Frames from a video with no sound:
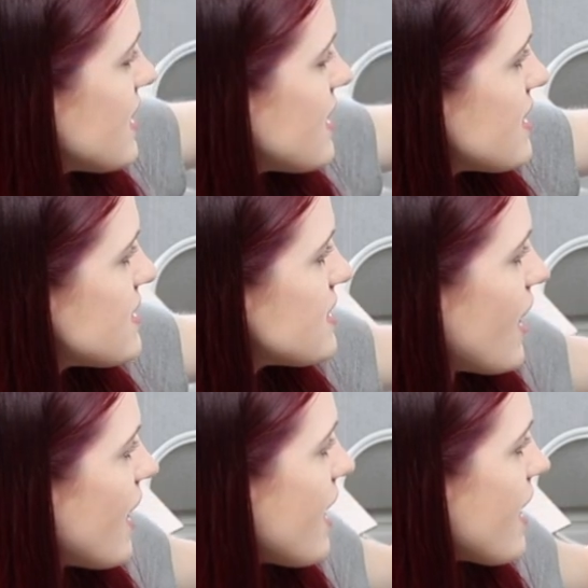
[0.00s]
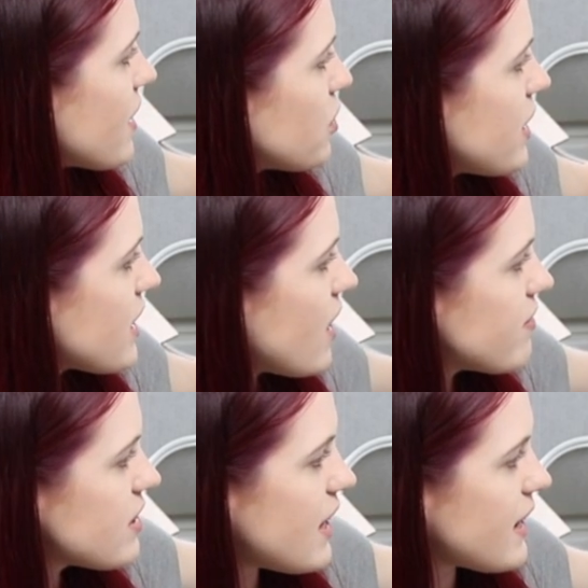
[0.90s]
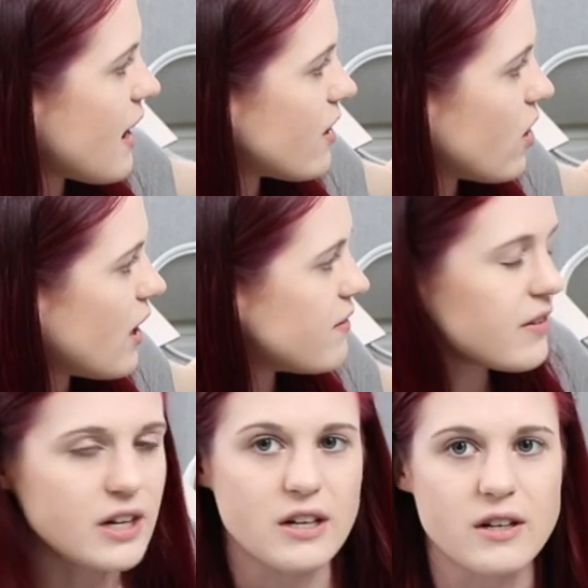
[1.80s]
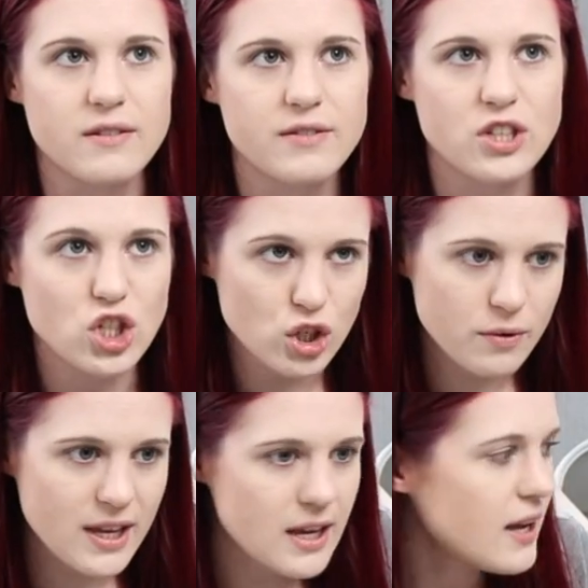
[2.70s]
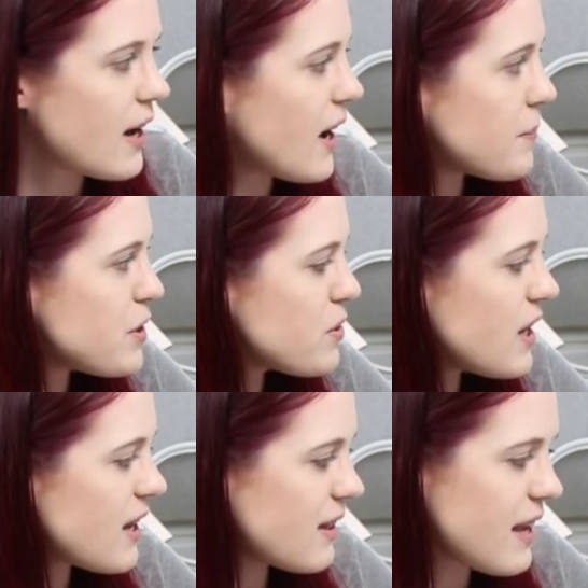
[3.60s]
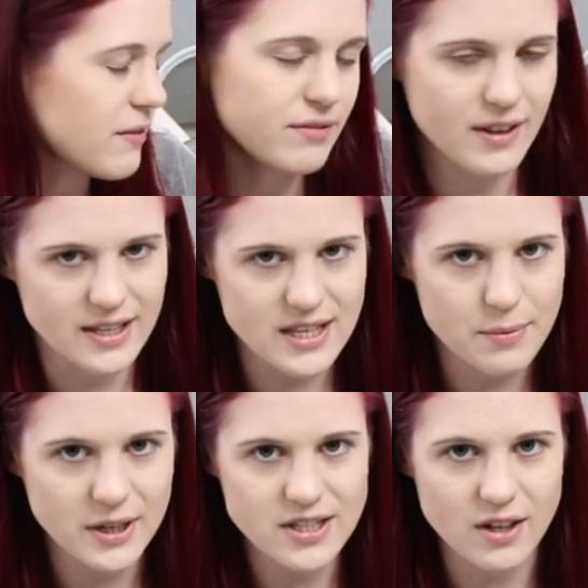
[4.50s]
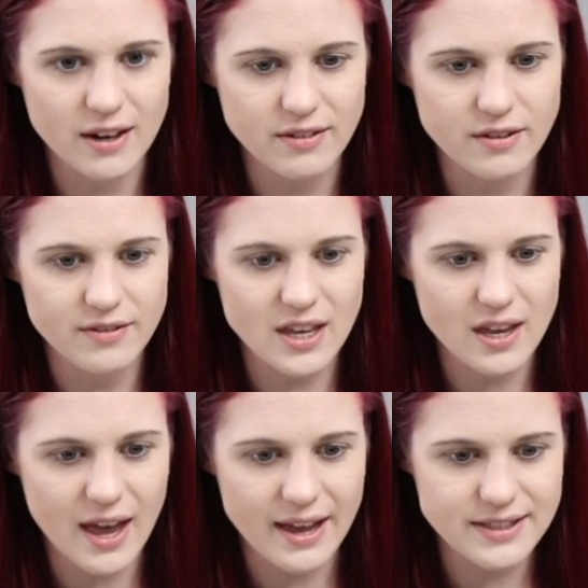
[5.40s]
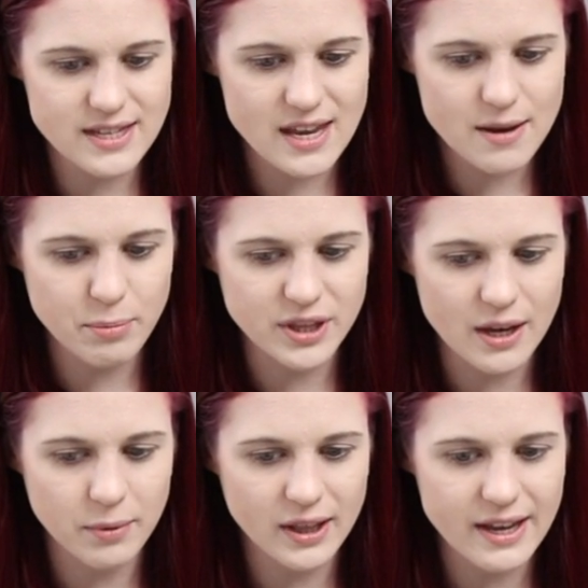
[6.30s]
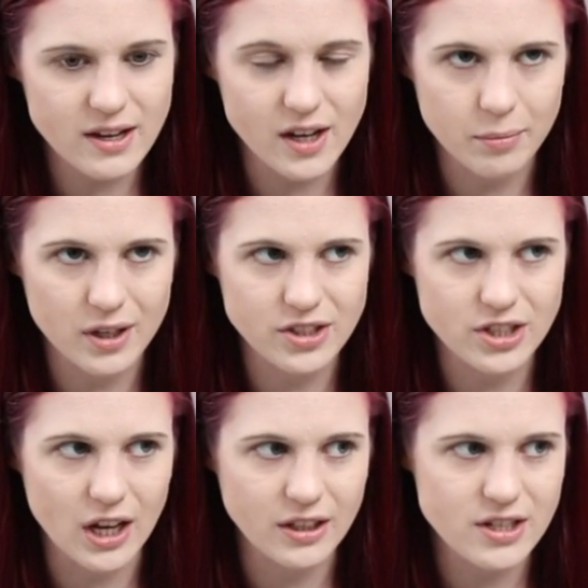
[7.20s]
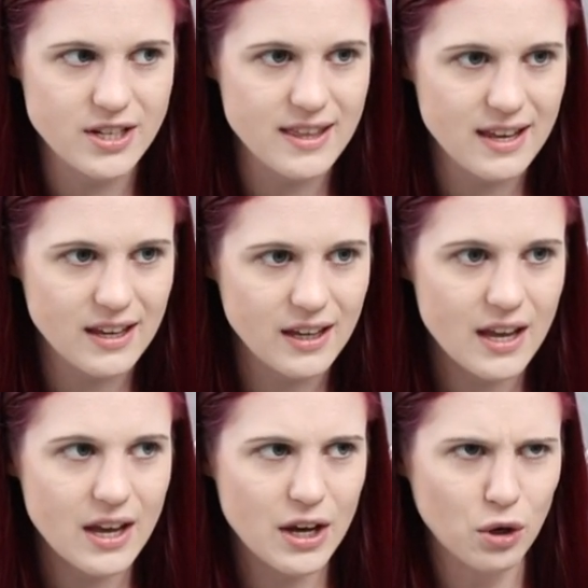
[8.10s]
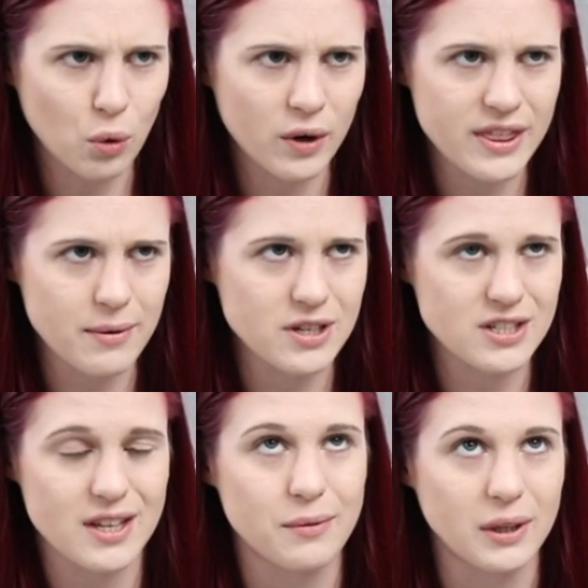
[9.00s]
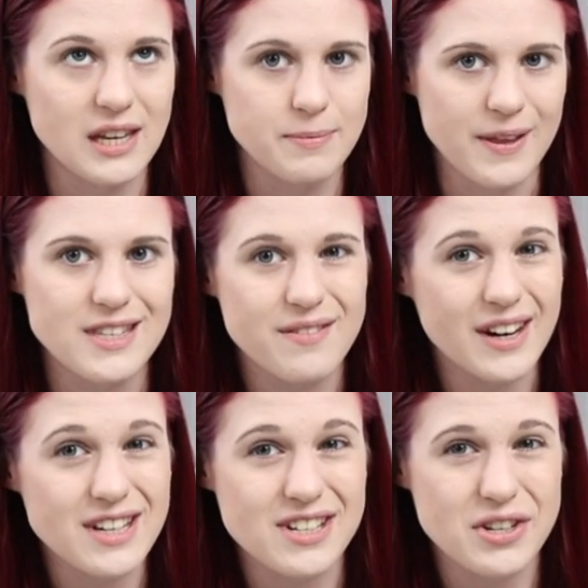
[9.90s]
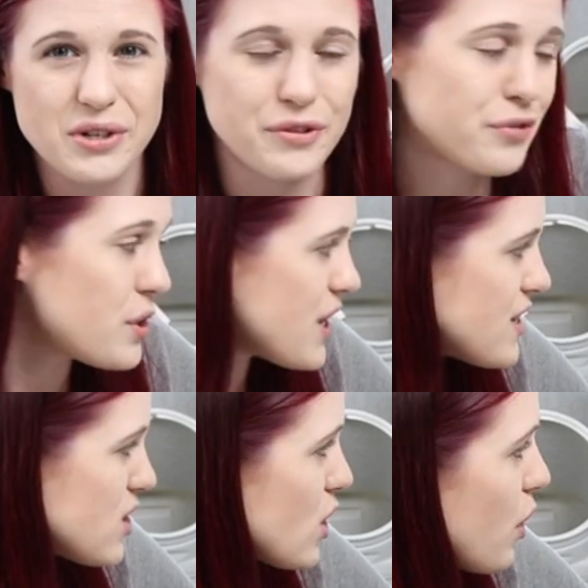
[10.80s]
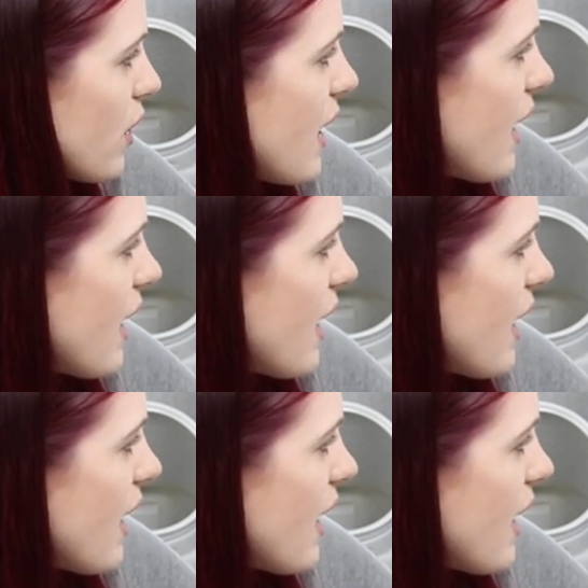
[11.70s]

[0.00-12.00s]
is a crate cover that I got off of Chewy. Um, you can get like fancy ones off of Etsy, but they were like a couple hundred dollars, I think or they were just like really expensive and I just couldn't afford it. So